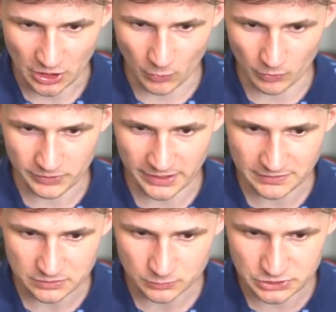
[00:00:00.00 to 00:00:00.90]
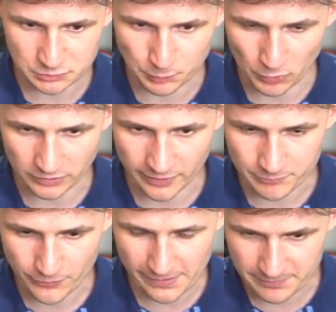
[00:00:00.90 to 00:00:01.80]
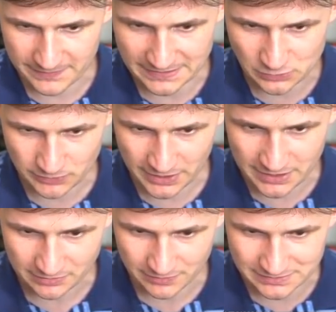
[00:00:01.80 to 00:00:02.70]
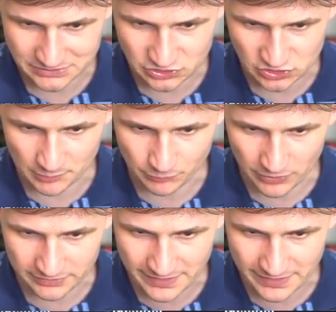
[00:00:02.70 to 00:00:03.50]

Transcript: Oh, okay. We just broke a limb fragment. That's okay. Let's just keep falling